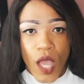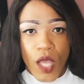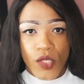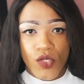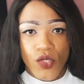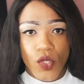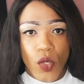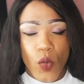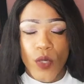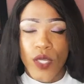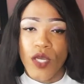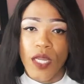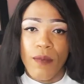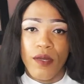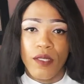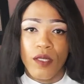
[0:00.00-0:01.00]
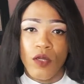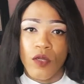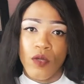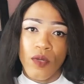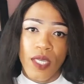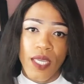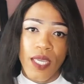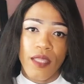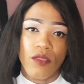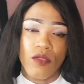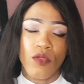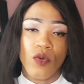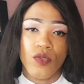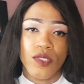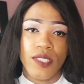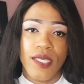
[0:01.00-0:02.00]
So we're going to be looking at
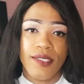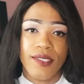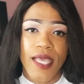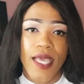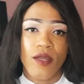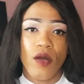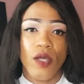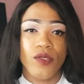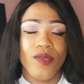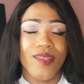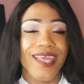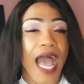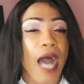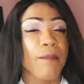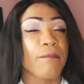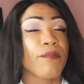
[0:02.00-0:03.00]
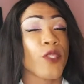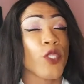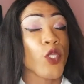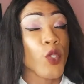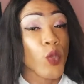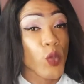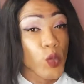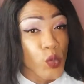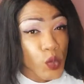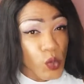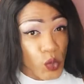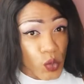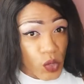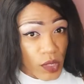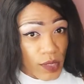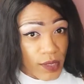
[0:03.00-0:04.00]
those things, and also the
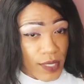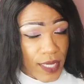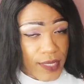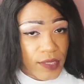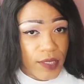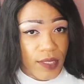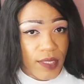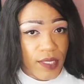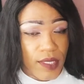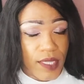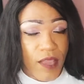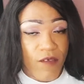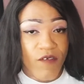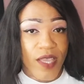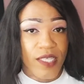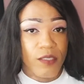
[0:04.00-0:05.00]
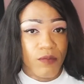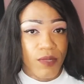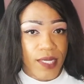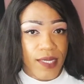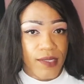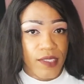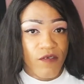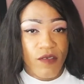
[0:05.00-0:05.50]
abuse that they've experienced.